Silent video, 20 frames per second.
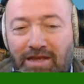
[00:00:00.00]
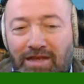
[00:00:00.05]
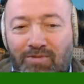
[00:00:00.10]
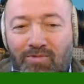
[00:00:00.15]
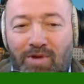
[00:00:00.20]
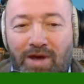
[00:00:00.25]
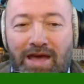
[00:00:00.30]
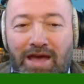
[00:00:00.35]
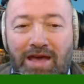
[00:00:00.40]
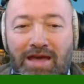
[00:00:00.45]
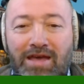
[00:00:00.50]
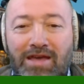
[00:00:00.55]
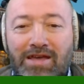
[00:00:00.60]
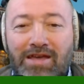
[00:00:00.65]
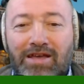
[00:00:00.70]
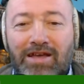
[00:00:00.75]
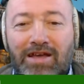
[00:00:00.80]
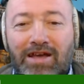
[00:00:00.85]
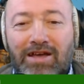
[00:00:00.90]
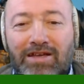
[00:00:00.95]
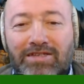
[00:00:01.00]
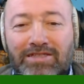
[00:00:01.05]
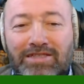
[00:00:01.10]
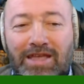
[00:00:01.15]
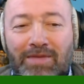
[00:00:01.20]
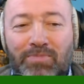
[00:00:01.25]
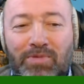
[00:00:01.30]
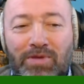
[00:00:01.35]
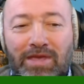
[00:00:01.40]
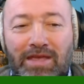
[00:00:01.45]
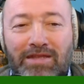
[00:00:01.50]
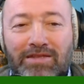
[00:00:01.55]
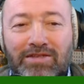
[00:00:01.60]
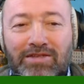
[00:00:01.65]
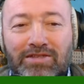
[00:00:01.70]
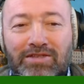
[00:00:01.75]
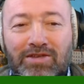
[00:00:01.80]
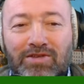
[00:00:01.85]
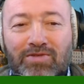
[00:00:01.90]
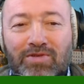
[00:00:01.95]
wear, stepping in to
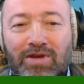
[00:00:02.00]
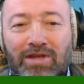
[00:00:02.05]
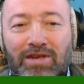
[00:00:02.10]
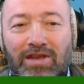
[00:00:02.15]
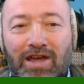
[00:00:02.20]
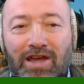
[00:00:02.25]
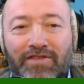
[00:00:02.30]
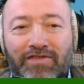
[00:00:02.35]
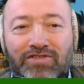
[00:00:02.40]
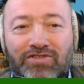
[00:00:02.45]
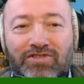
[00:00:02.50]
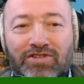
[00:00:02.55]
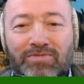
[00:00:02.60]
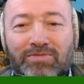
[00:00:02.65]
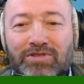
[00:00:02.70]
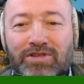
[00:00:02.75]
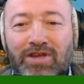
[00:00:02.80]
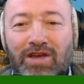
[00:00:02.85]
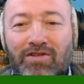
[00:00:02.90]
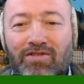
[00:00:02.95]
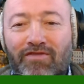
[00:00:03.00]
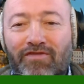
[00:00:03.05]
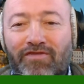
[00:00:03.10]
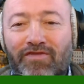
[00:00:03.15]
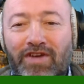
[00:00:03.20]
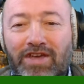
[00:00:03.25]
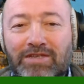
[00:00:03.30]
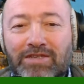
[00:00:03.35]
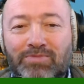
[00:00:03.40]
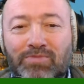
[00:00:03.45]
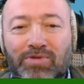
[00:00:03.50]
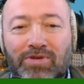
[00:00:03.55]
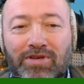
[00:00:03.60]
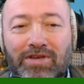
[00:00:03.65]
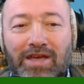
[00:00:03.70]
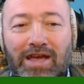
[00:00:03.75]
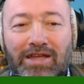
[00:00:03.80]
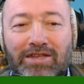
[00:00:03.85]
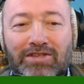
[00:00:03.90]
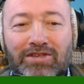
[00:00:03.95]
do a live stream show on Facebook
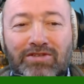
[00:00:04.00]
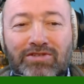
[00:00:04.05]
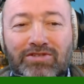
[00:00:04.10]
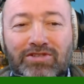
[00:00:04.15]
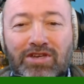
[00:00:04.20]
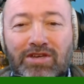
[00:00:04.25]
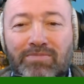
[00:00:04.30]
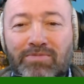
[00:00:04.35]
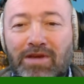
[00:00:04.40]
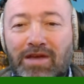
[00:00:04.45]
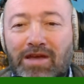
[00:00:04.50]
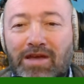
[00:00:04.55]
and YouTube.